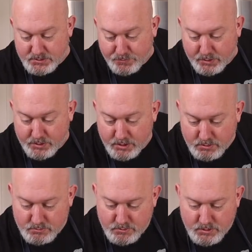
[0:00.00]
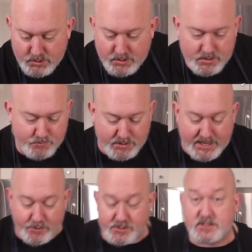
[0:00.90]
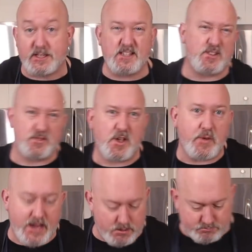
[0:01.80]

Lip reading: of butter here. My counter's clean, so it's going in.